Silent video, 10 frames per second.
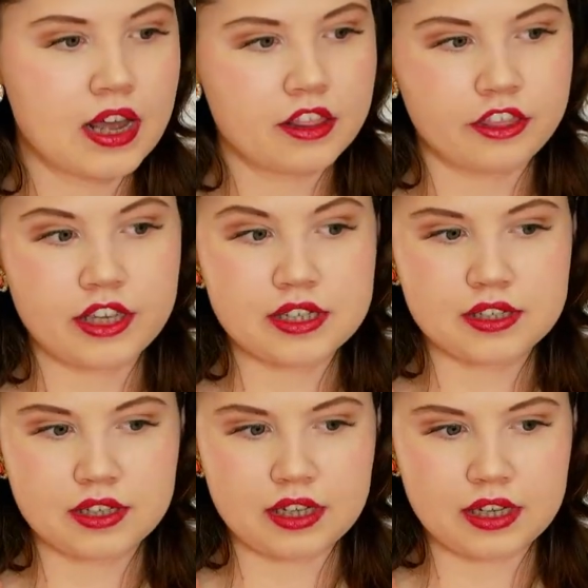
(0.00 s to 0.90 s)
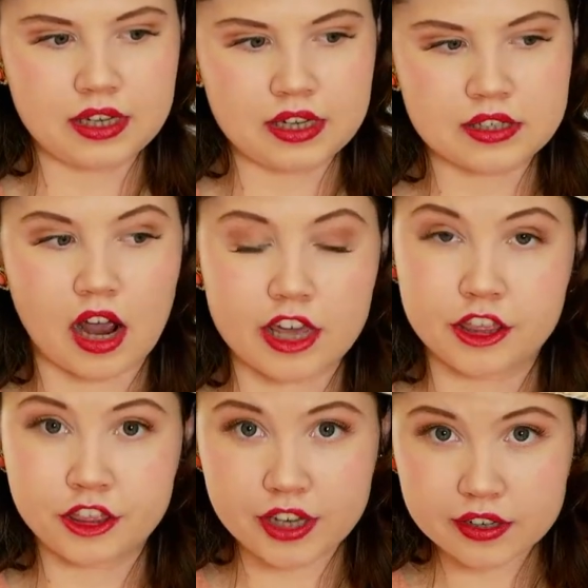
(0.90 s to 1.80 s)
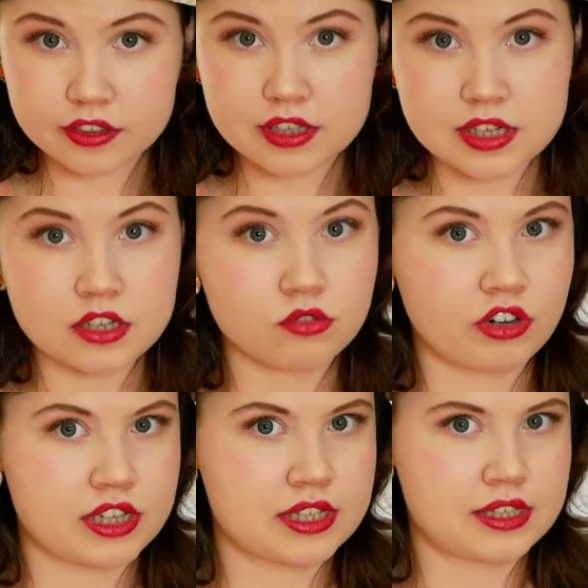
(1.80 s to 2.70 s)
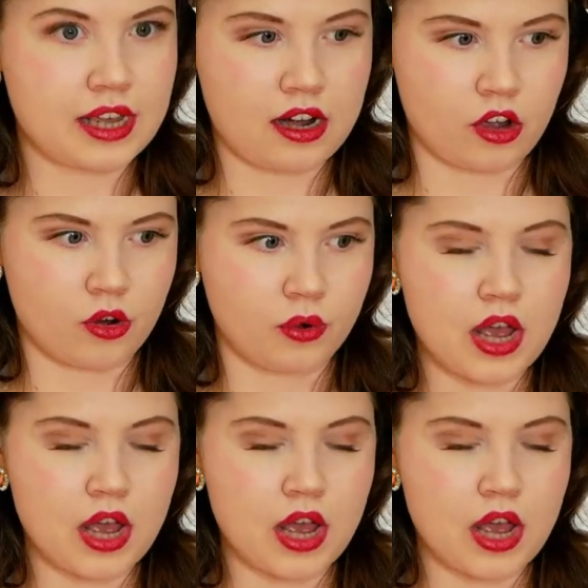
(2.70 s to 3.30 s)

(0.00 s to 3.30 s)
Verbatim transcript: This is, I think this is Racello.